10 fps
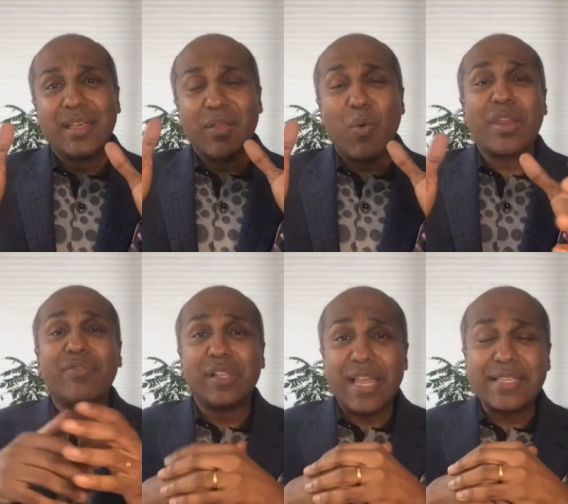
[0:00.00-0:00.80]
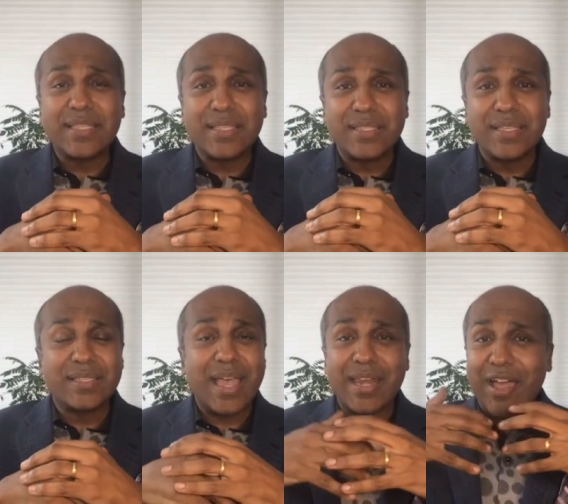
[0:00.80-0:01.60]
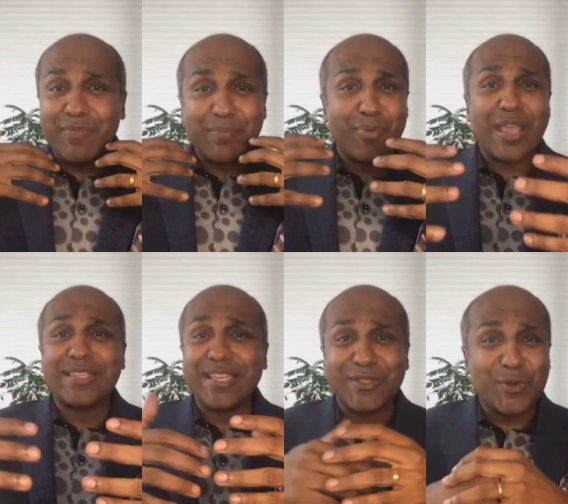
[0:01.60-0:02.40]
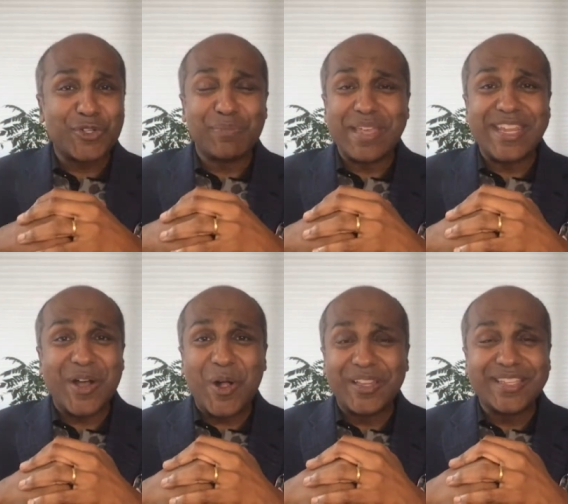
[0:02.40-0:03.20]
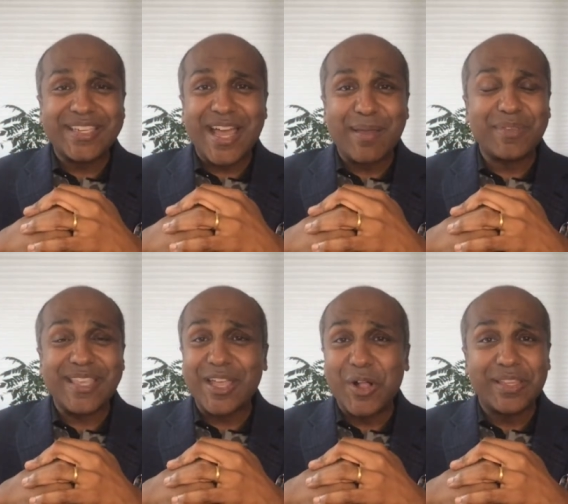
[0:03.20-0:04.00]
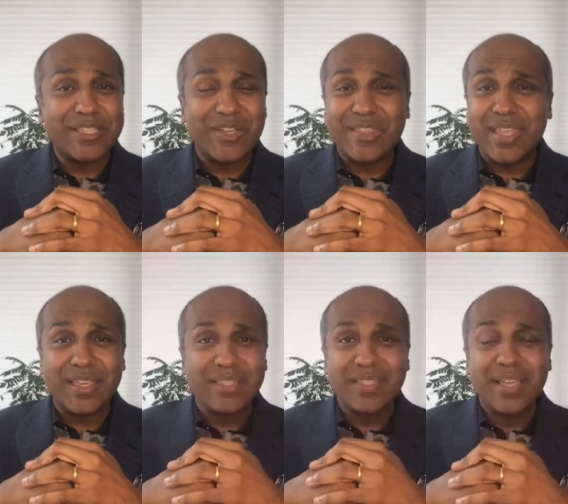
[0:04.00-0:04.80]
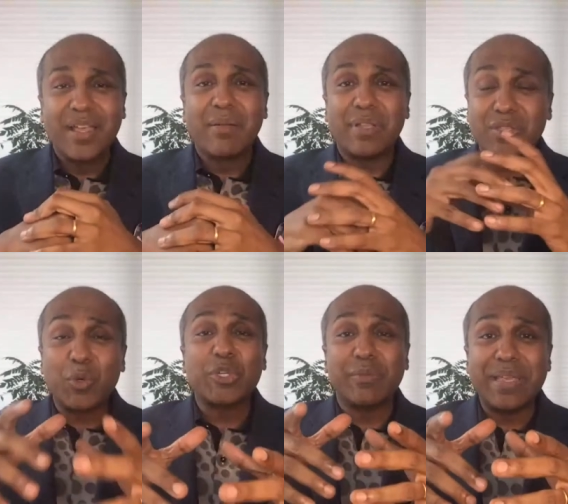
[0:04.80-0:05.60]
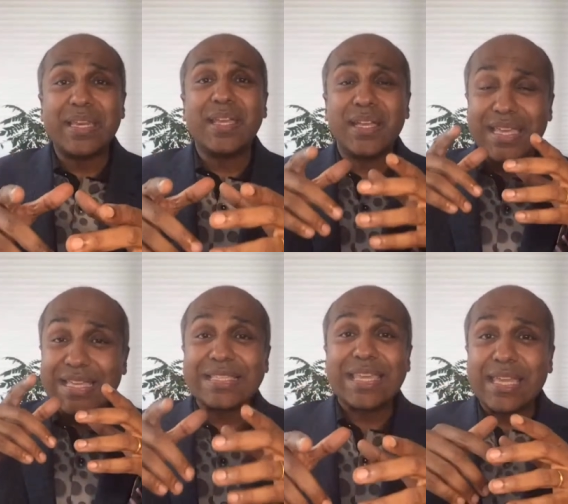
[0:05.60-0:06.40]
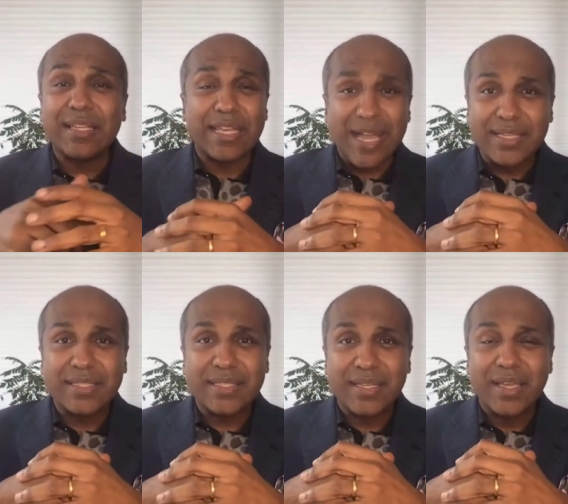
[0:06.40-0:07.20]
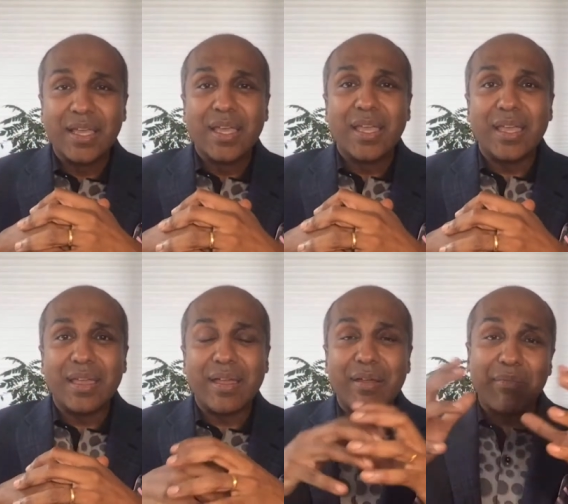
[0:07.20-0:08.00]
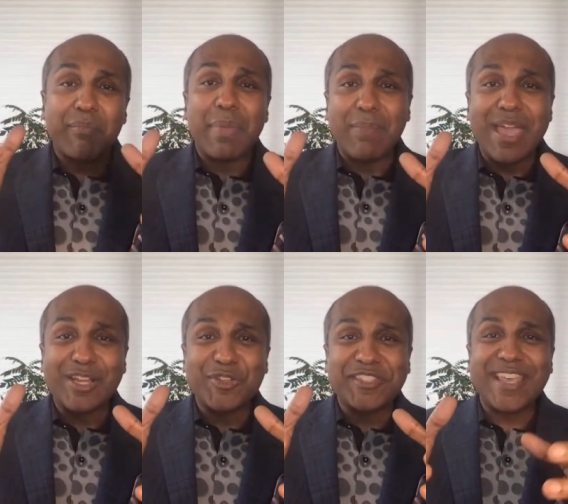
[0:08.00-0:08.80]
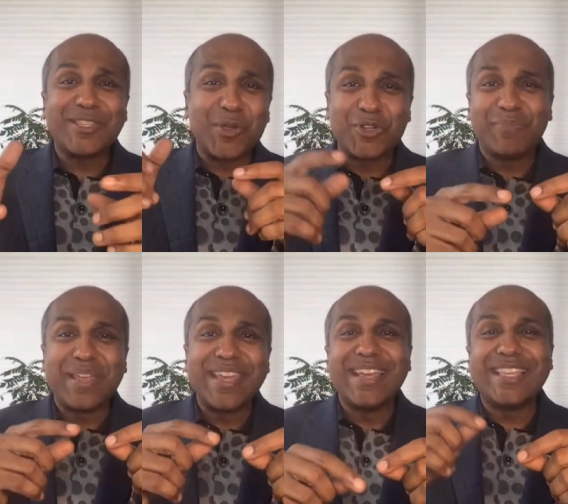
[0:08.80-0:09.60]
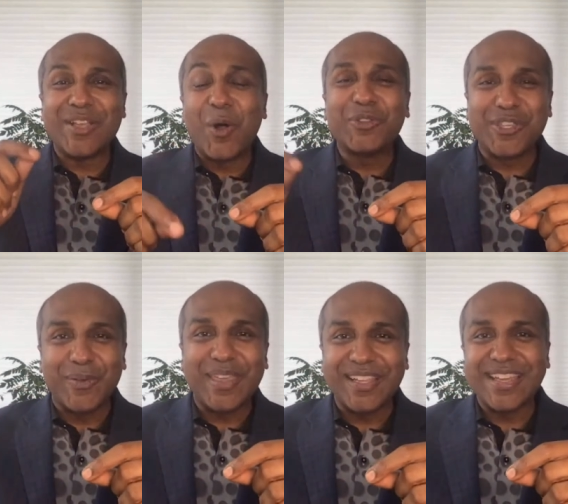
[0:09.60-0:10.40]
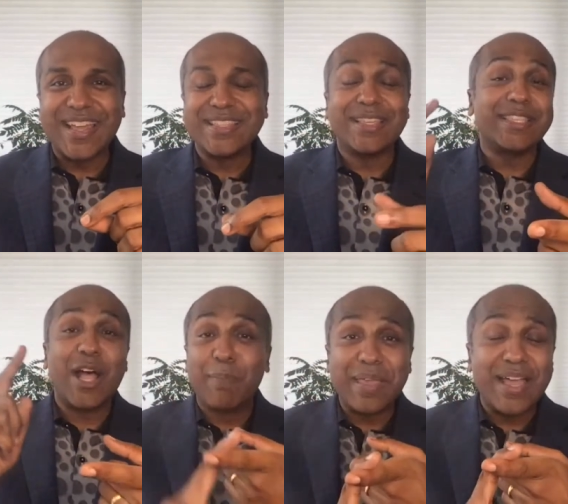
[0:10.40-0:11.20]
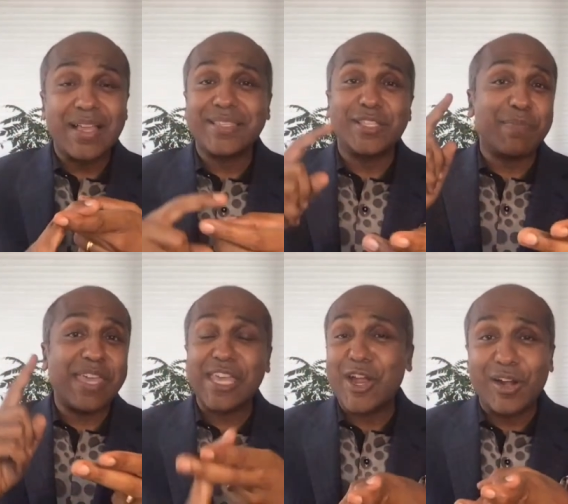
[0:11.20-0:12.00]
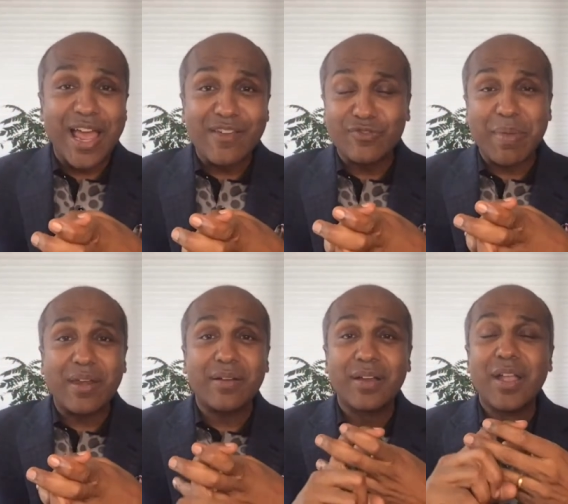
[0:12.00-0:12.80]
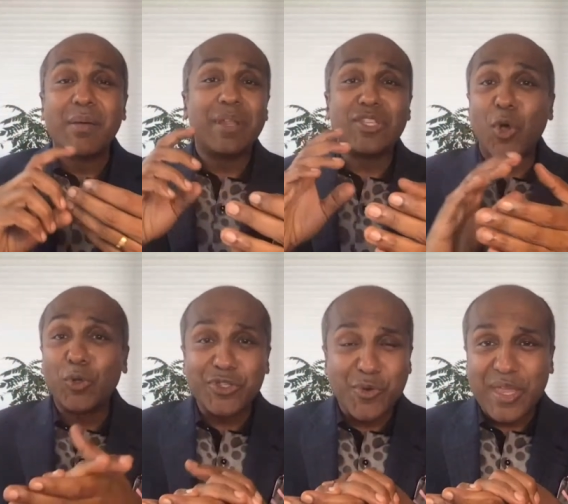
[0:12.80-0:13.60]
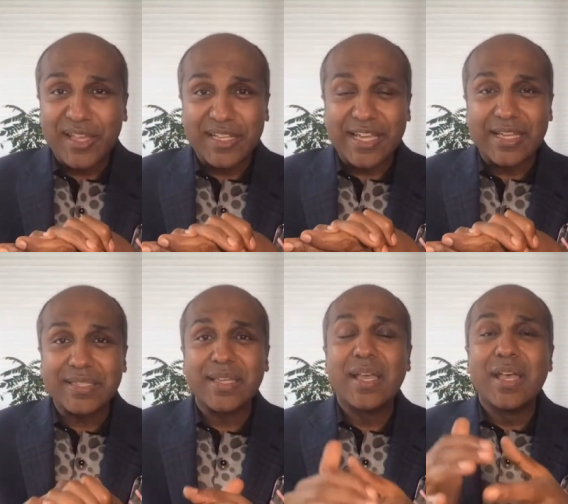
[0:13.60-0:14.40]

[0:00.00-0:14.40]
that one of the lessons is that I've been praising social media all this time, saying all these good things, but social media is killing us. Maybe I should say social media is also killing us. It's helping us, it's making our lives better, but it's also killing us.